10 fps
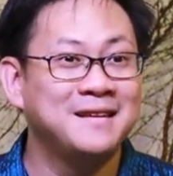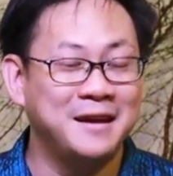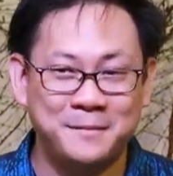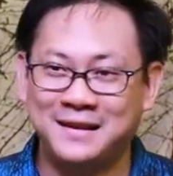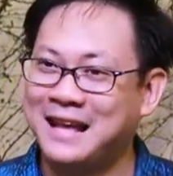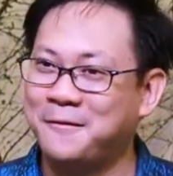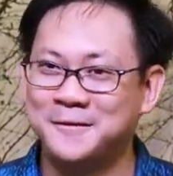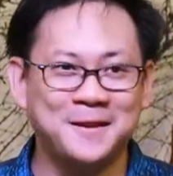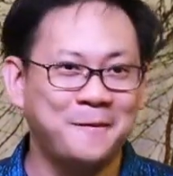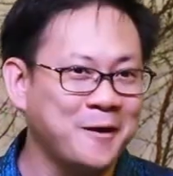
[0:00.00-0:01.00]
Amen. That
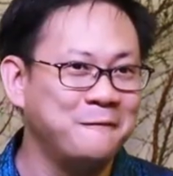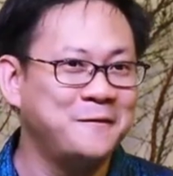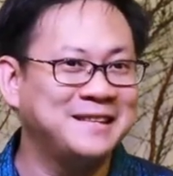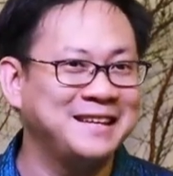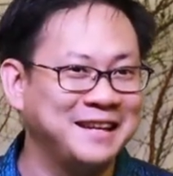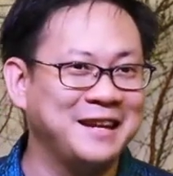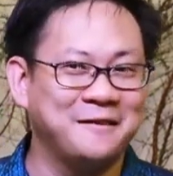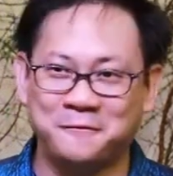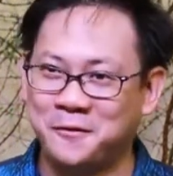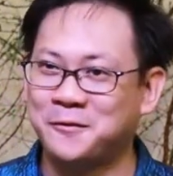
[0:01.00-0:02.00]
was not convicting
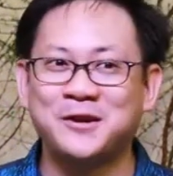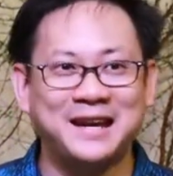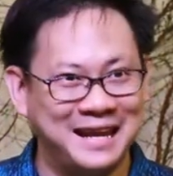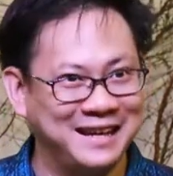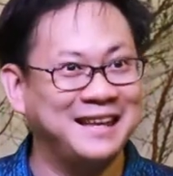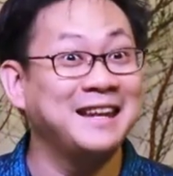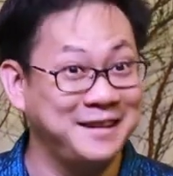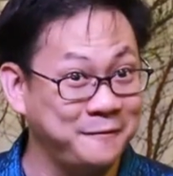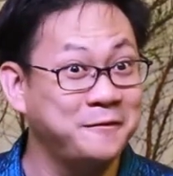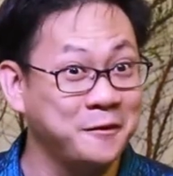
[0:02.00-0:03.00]
enough. We will try that again
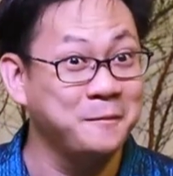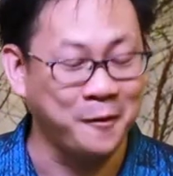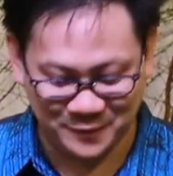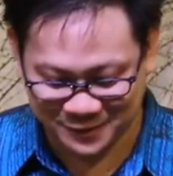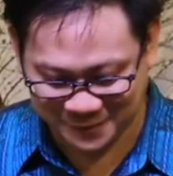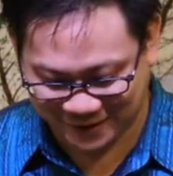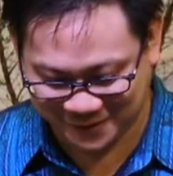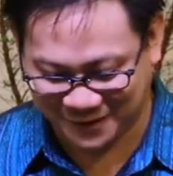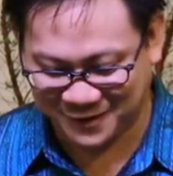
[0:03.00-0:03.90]
in a few moments when I try to